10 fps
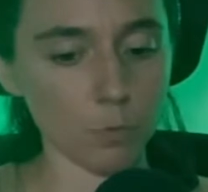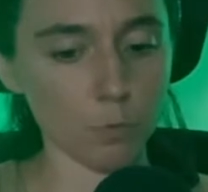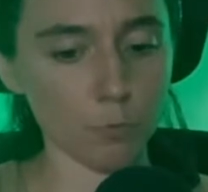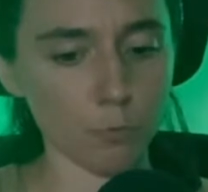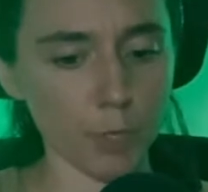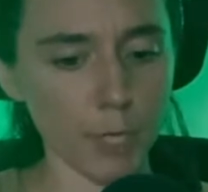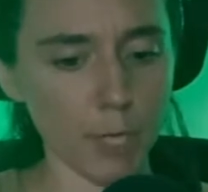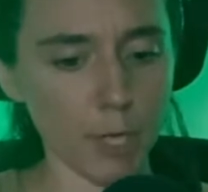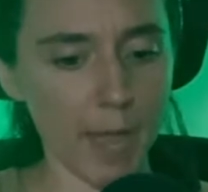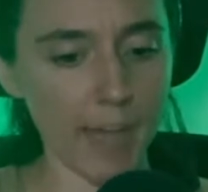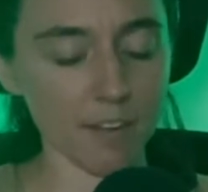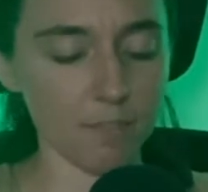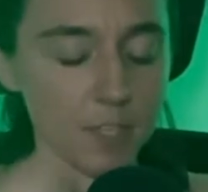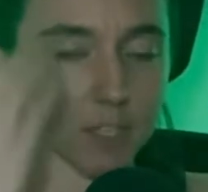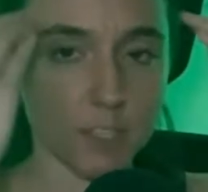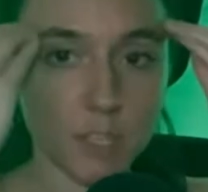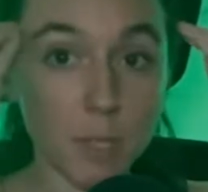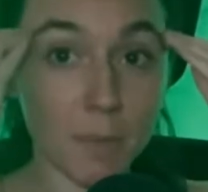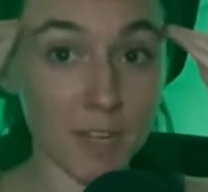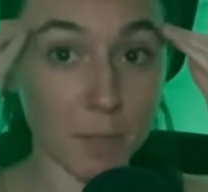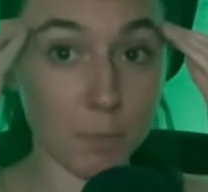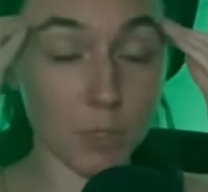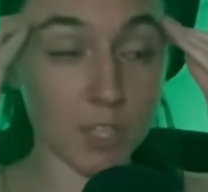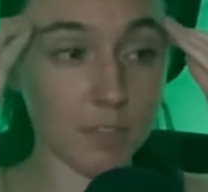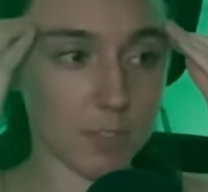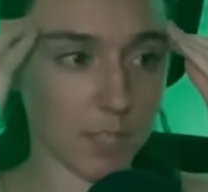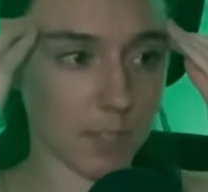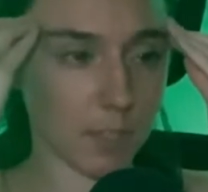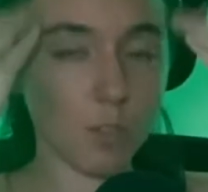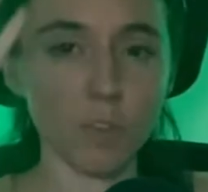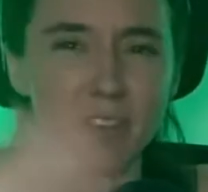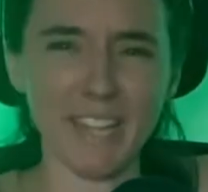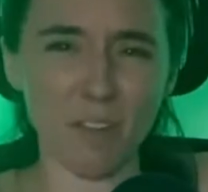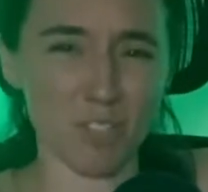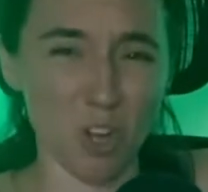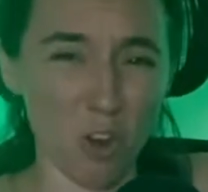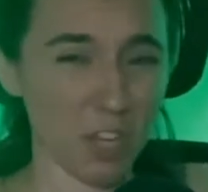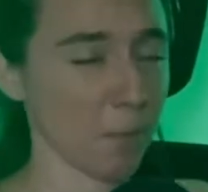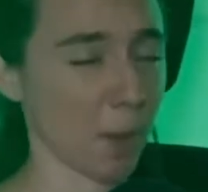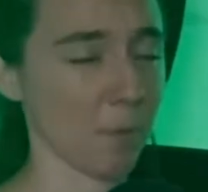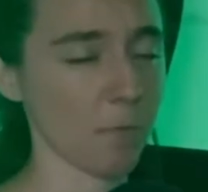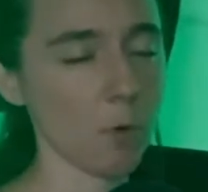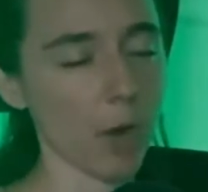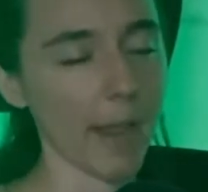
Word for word: freed out of these limiting beliefs that, like I was talking about before.